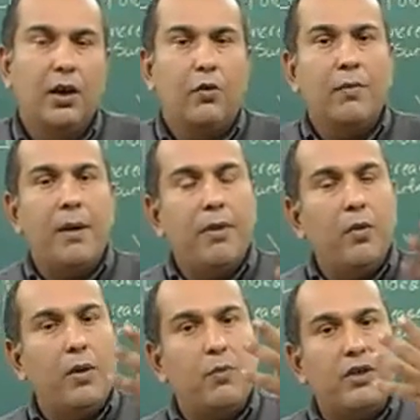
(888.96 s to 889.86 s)
Remember
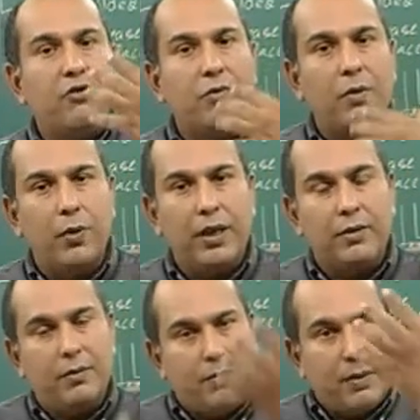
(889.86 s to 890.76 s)
when
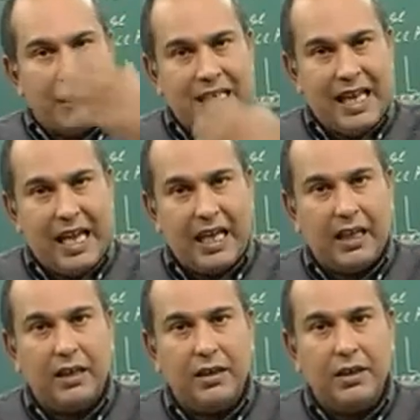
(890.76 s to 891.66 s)
we
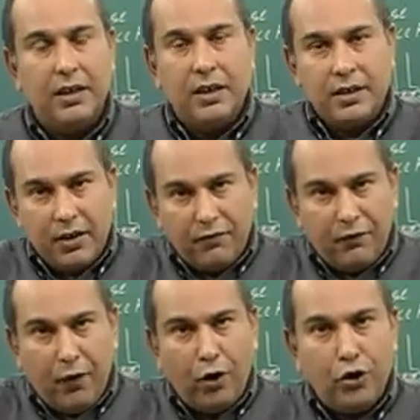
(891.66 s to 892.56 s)
inhaled, the
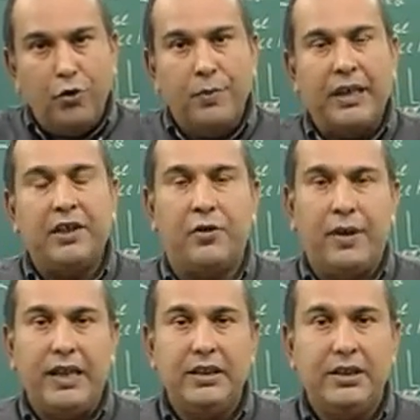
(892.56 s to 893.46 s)
volume
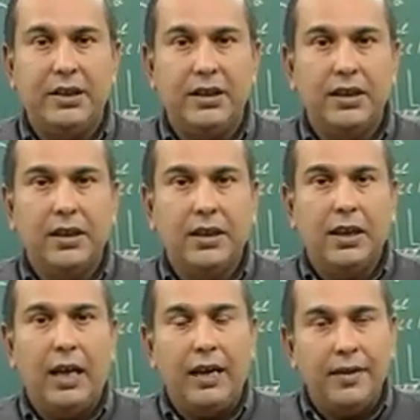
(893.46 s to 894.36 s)
increased
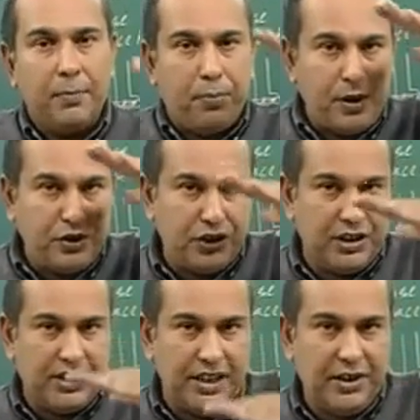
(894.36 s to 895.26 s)
and the pressure
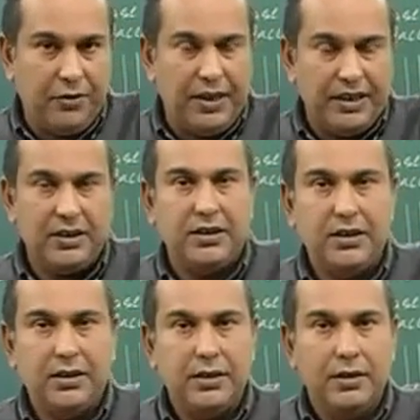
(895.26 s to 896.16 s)
decreased.
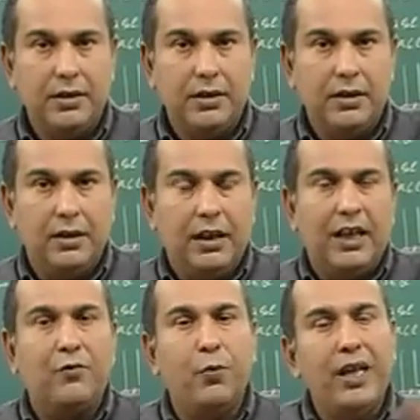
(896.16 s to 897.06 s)

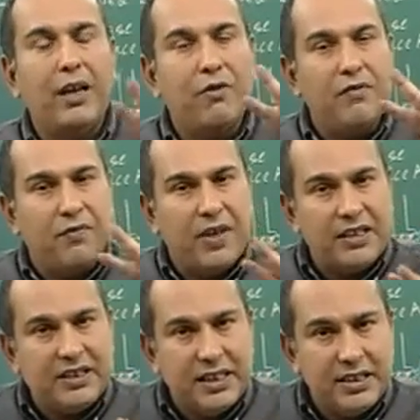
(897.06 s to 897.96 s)
If we are
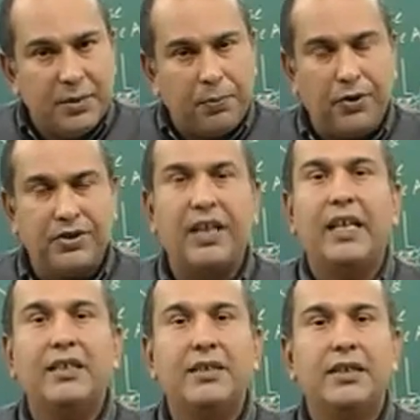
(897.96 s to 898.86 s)
reversing the
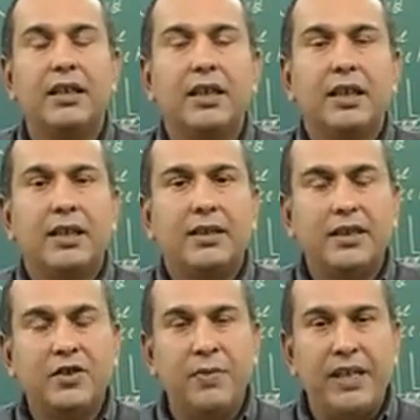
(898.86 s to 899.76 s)
process,
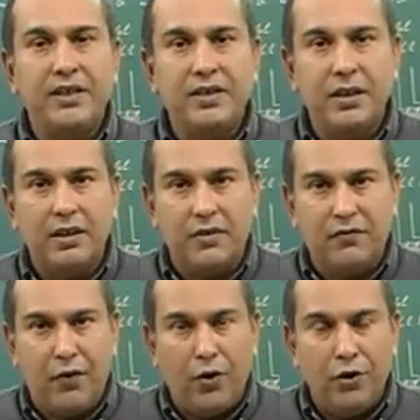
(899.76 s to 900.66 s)
this means the
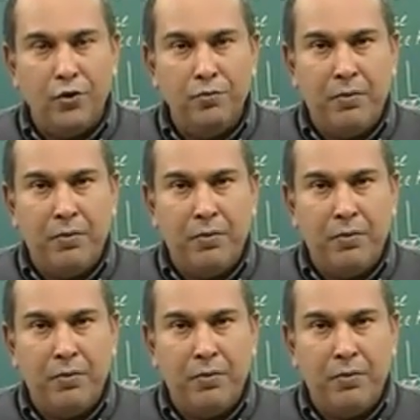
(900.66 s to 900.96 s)
volume